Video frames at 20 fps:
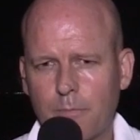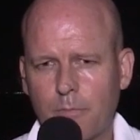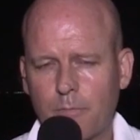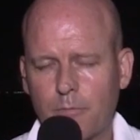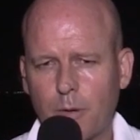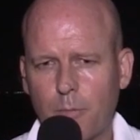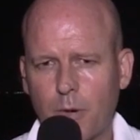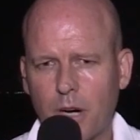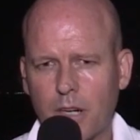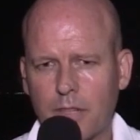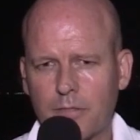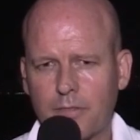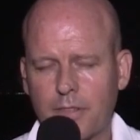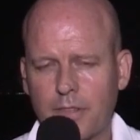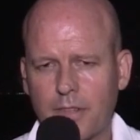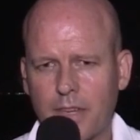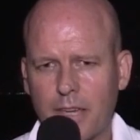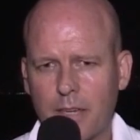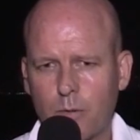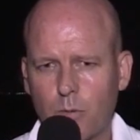remarks
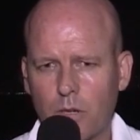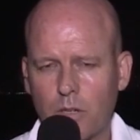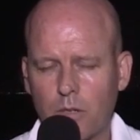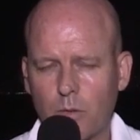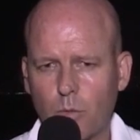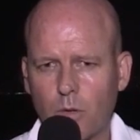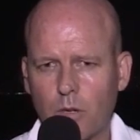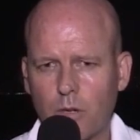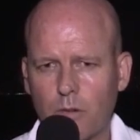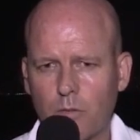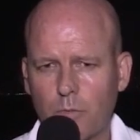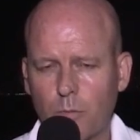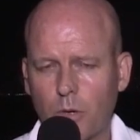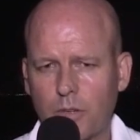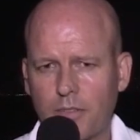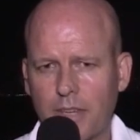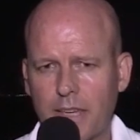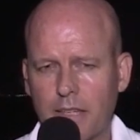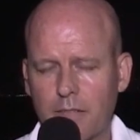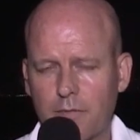today
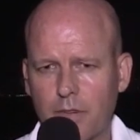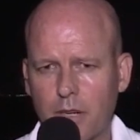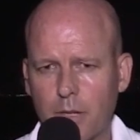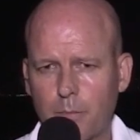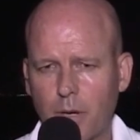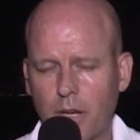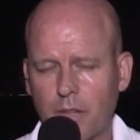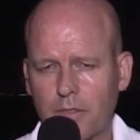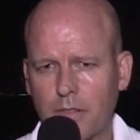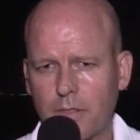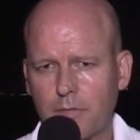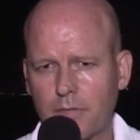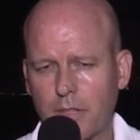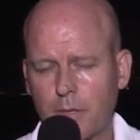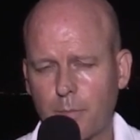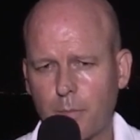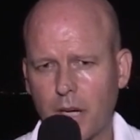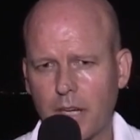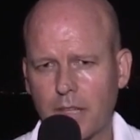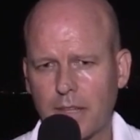were taken very
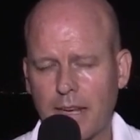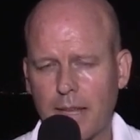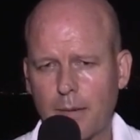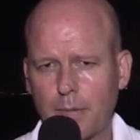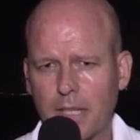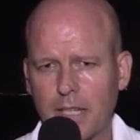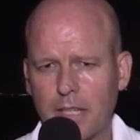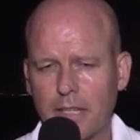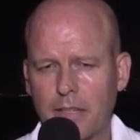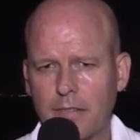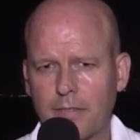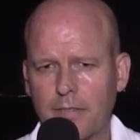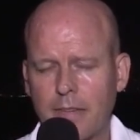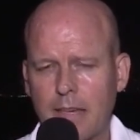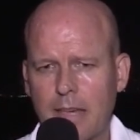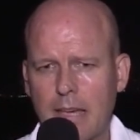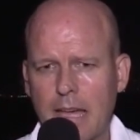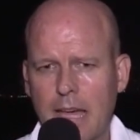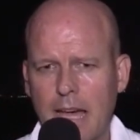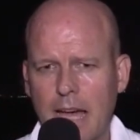positively by the Lebanese.
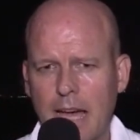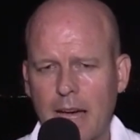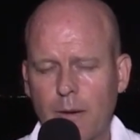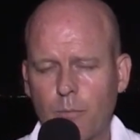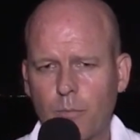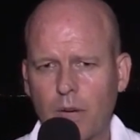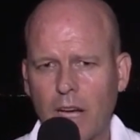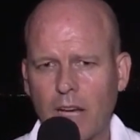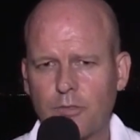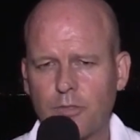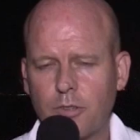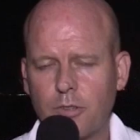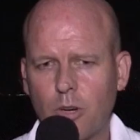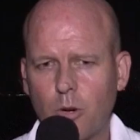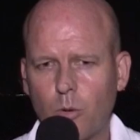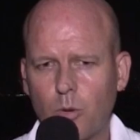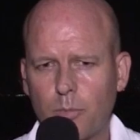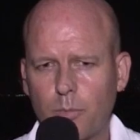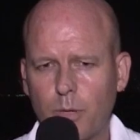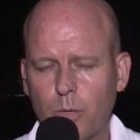As you
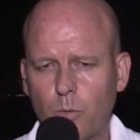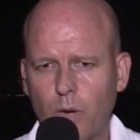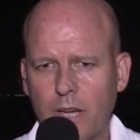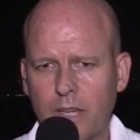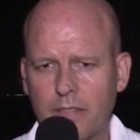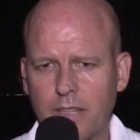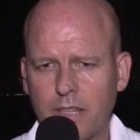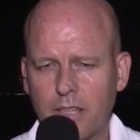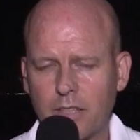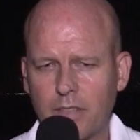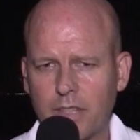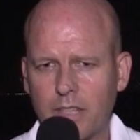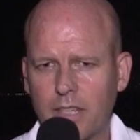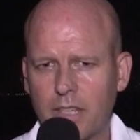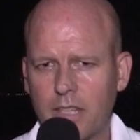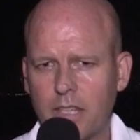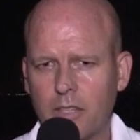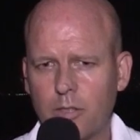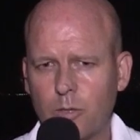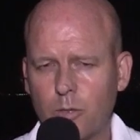know, we've been waiting on the
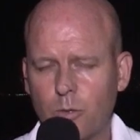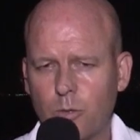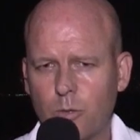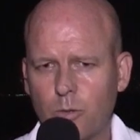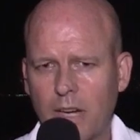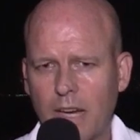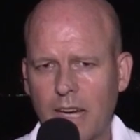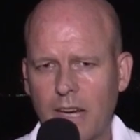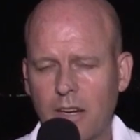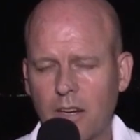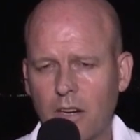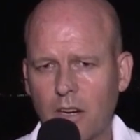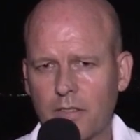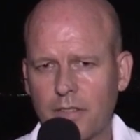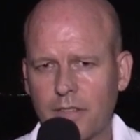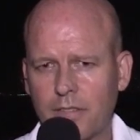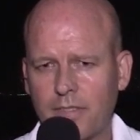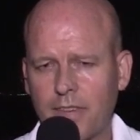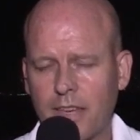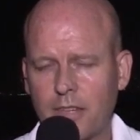EU,
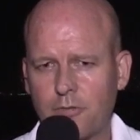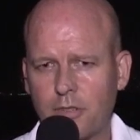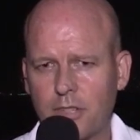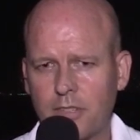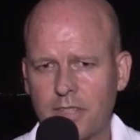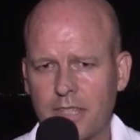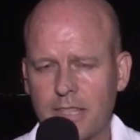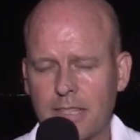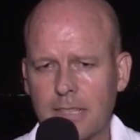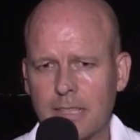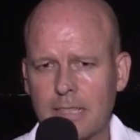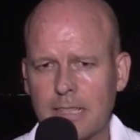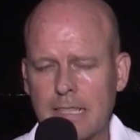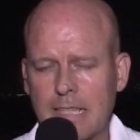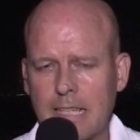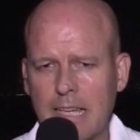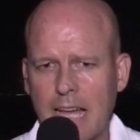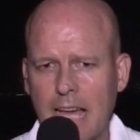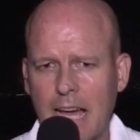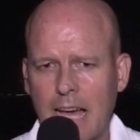on the CEDRA deal
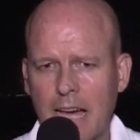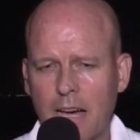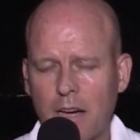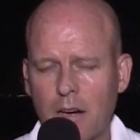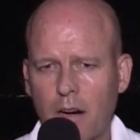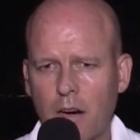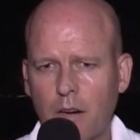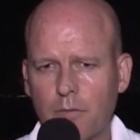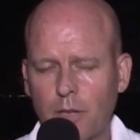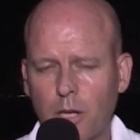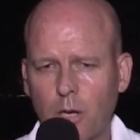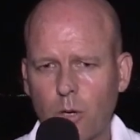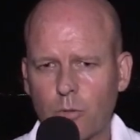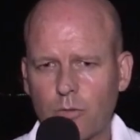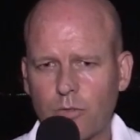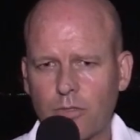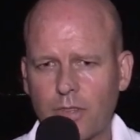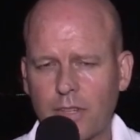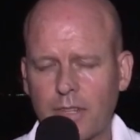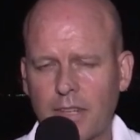of
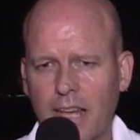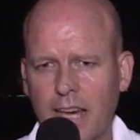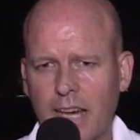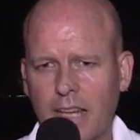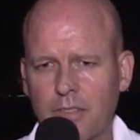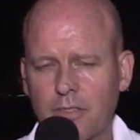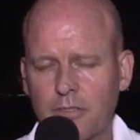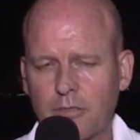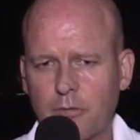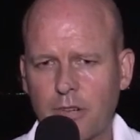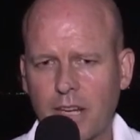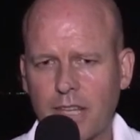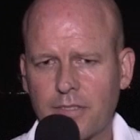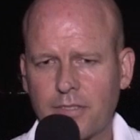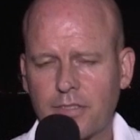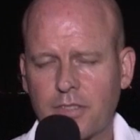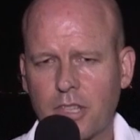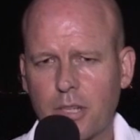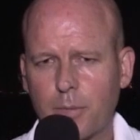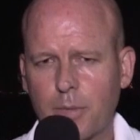loans and
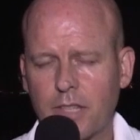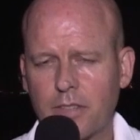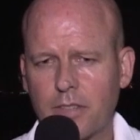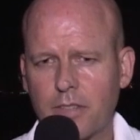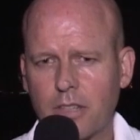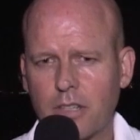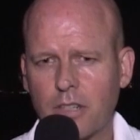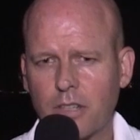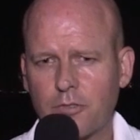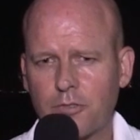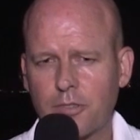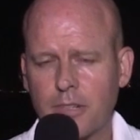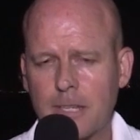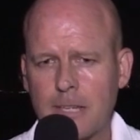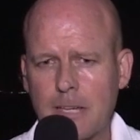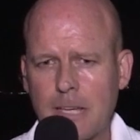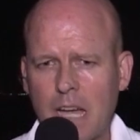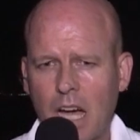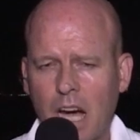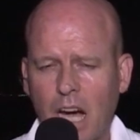grants to come into the country.
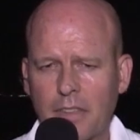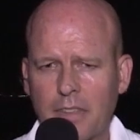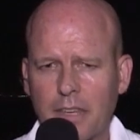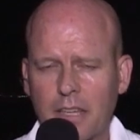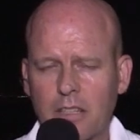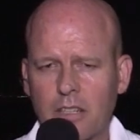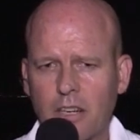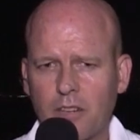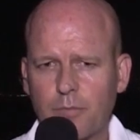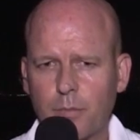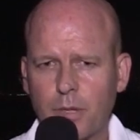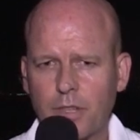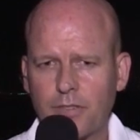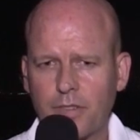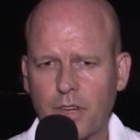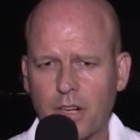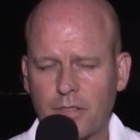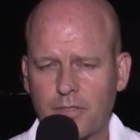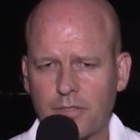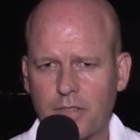I think
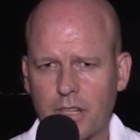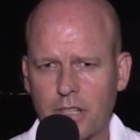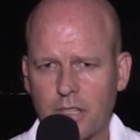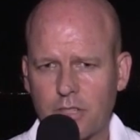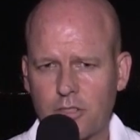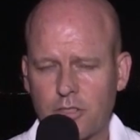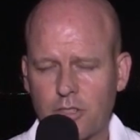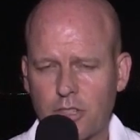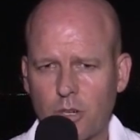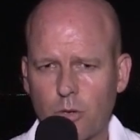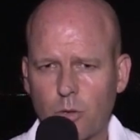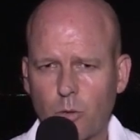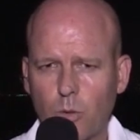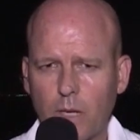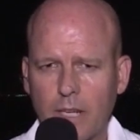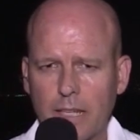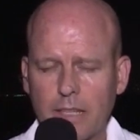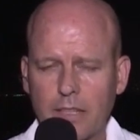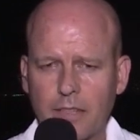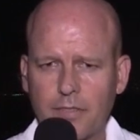governments are starting to show a
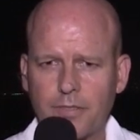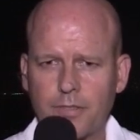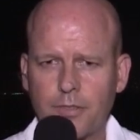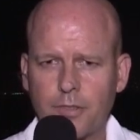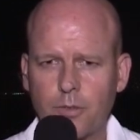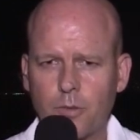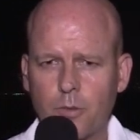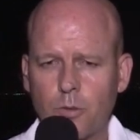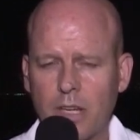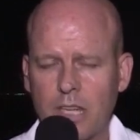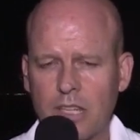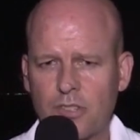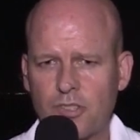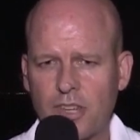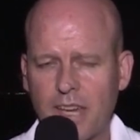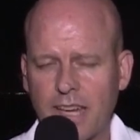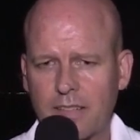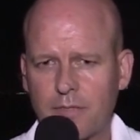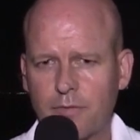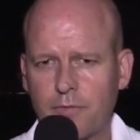willingness to
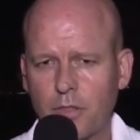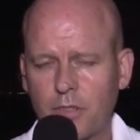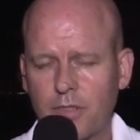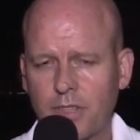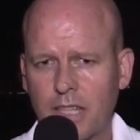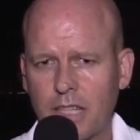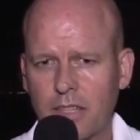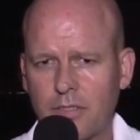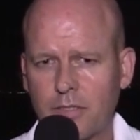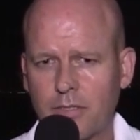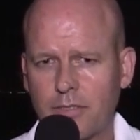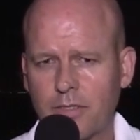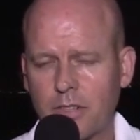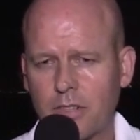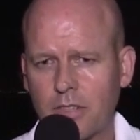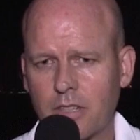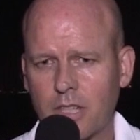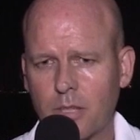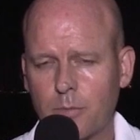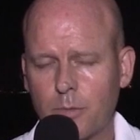inject funding into
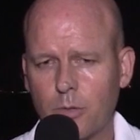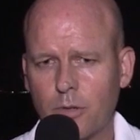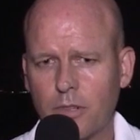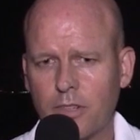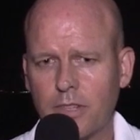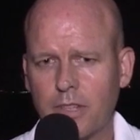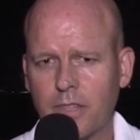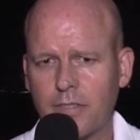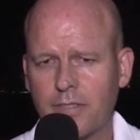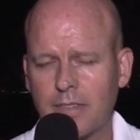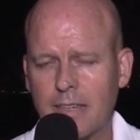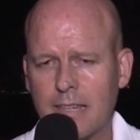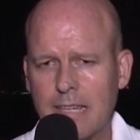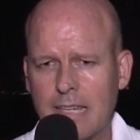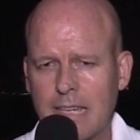certain communities